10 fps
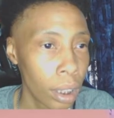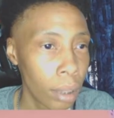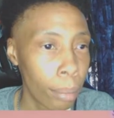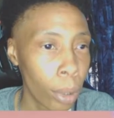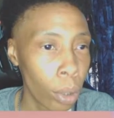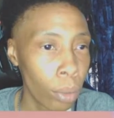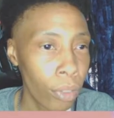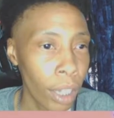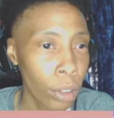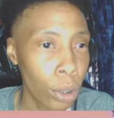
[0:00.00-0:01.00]
Boom.
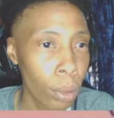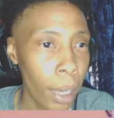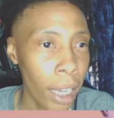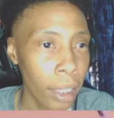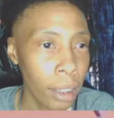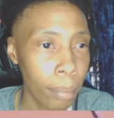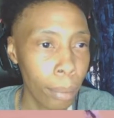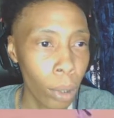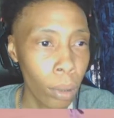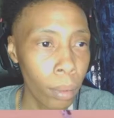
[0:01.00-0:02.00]
Found Zubac.
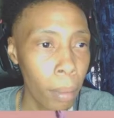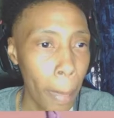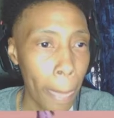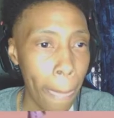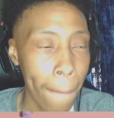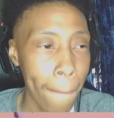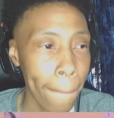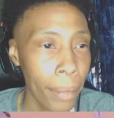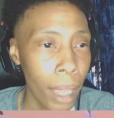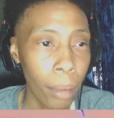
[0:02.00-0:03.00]
Boom.
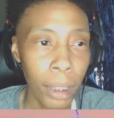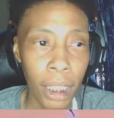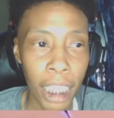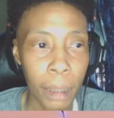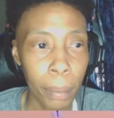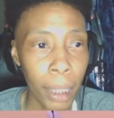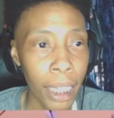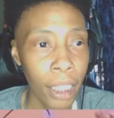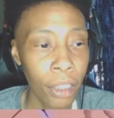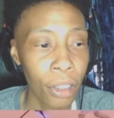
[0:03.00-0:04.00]
That was a nice
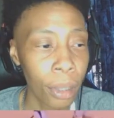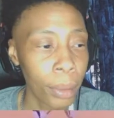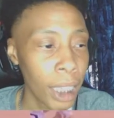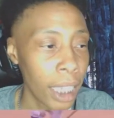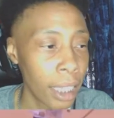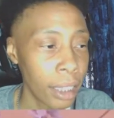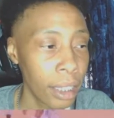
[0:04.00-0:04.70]
play. You know what I'm saying?